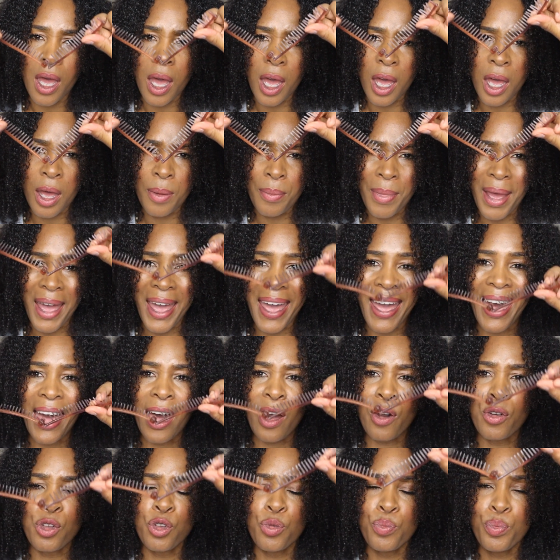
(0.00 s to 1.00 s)

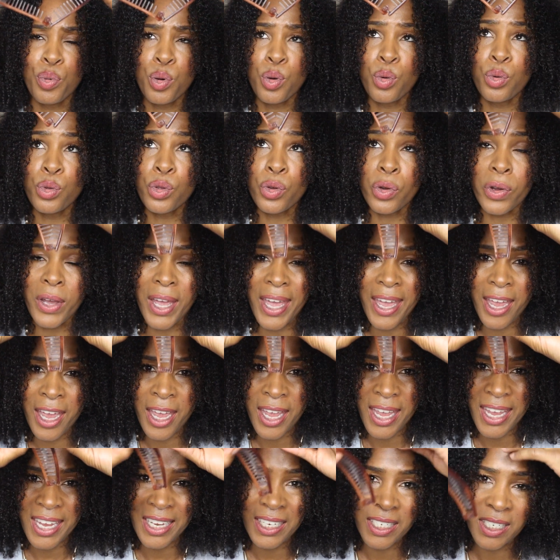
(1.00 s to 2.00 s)
how you pull your
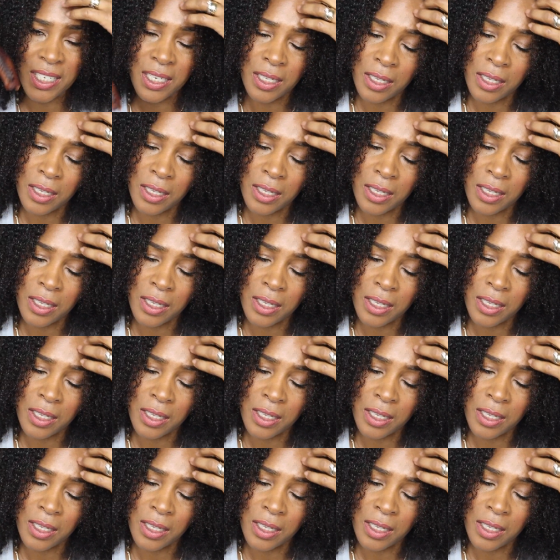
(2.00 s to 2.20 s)
hair into